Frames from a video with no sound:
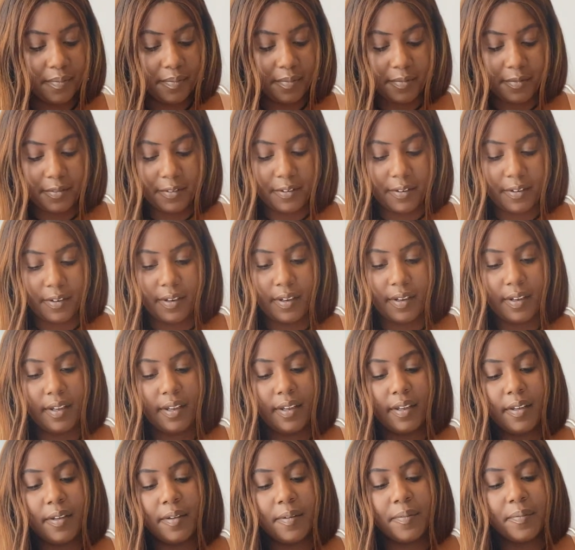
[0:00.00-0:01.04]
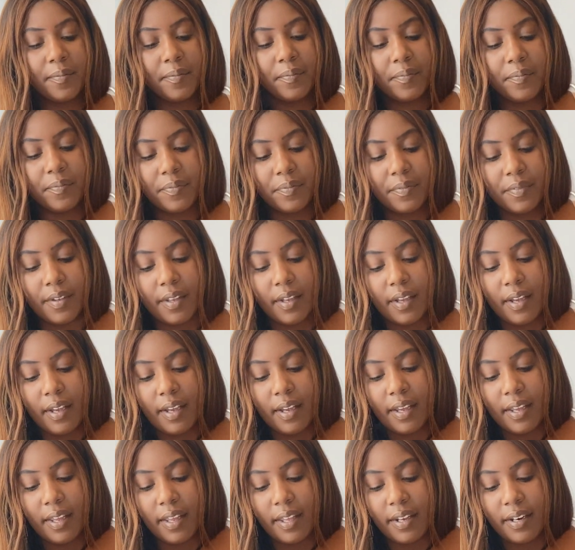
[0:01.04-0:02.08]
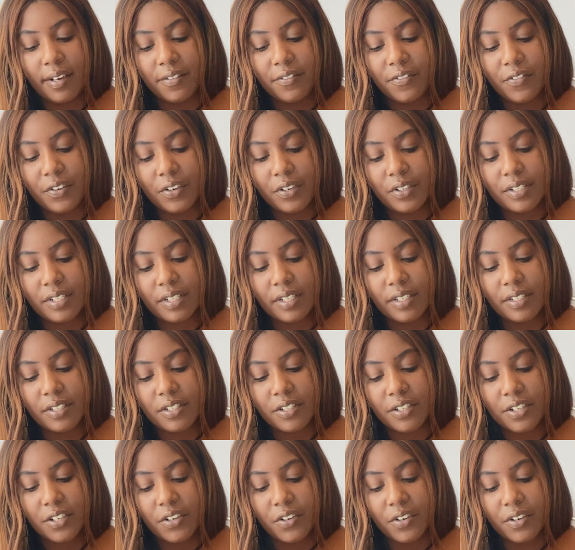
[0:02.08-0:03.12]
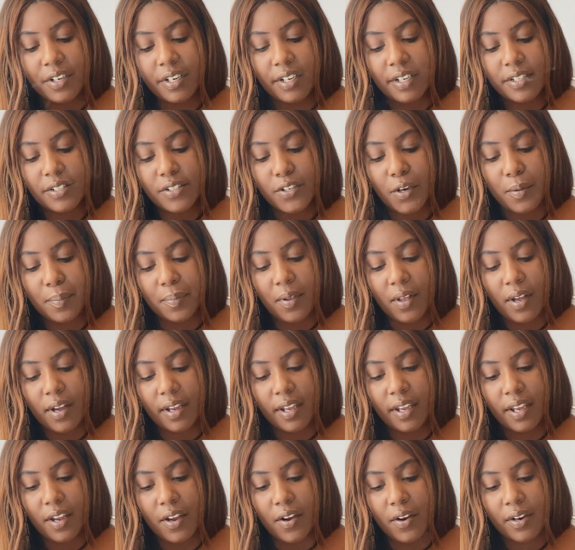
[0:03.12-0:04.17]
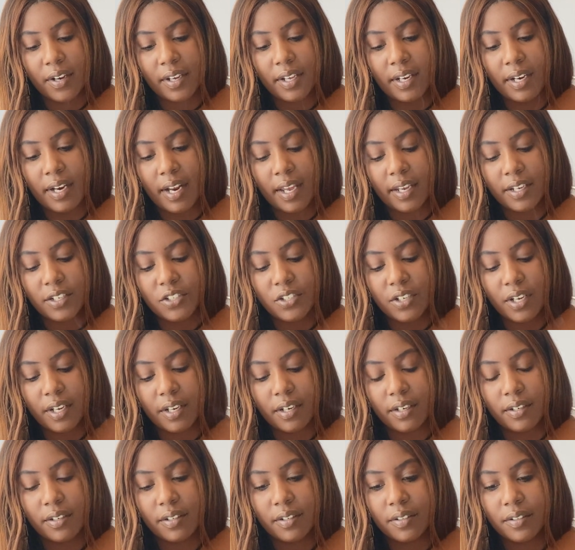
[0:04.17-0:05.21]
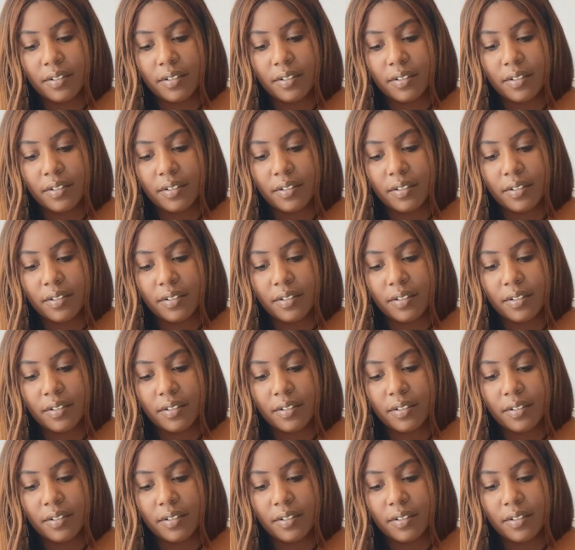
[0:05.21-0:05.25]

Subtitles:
Okay. Hidden fears and insecurities are blocking our connection.